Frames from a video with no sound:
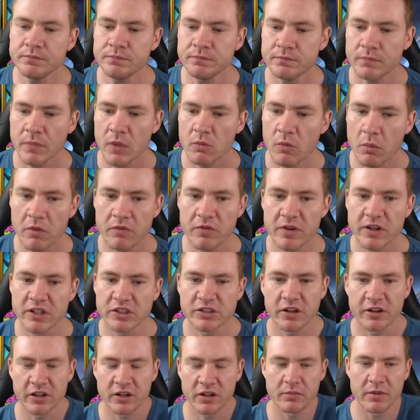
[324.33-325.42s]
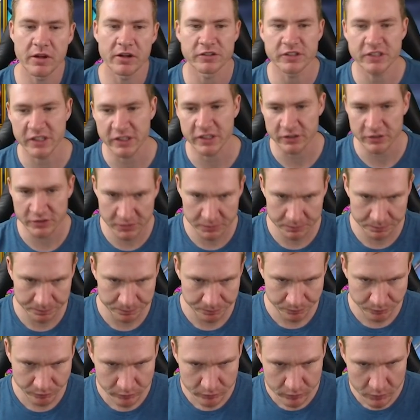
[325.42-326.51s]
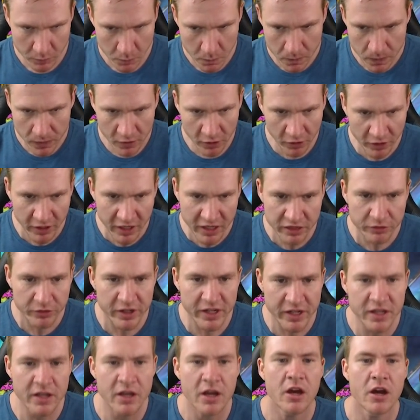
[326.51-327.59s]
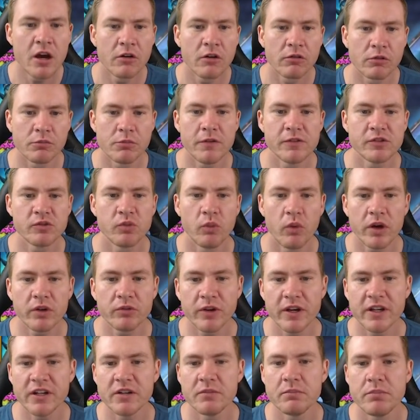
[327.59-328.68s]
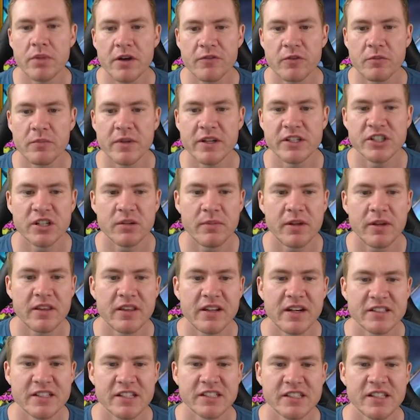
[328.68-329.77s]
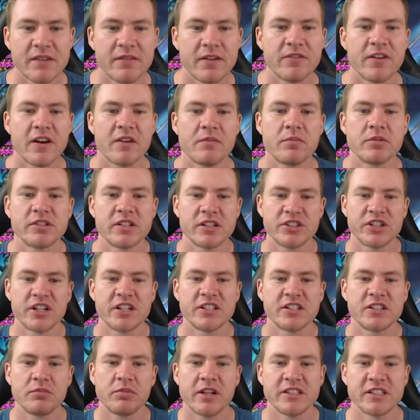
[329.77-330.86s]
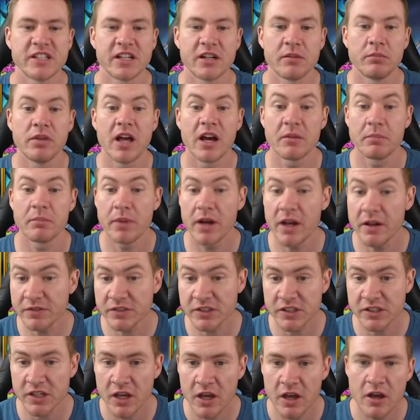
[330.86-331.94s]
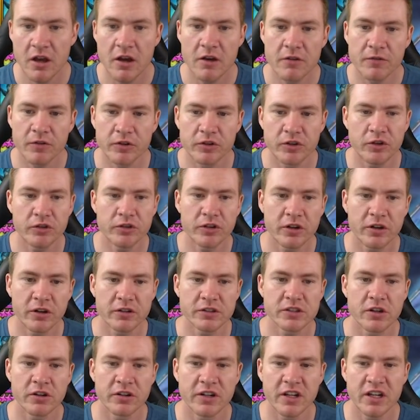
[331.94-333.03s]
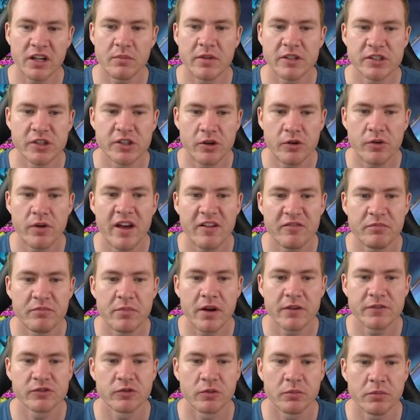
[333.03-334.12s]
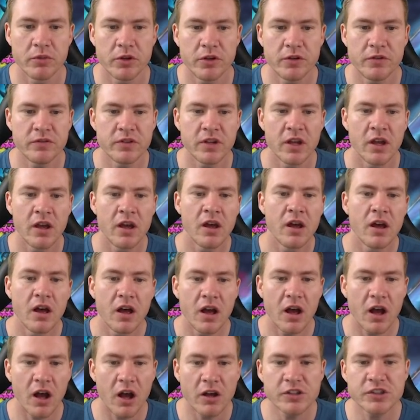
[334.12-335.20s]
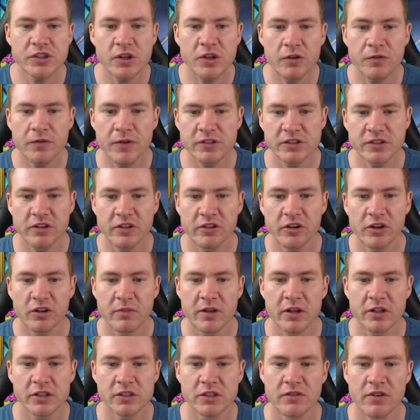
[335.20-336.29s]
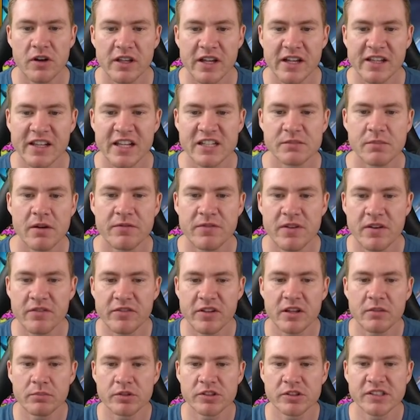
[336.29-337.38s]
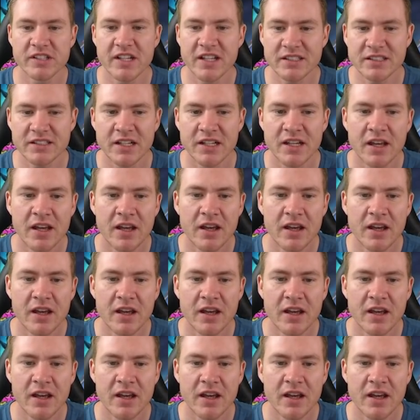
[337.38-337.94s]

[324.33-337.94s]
when we finish talking about her skills. Hurry 3 removes one random buff from each enemy that has a 75% chance of placing a block buffs for two turns on enemies who have buffs removed. Also fills the turn meters of all allies by 15%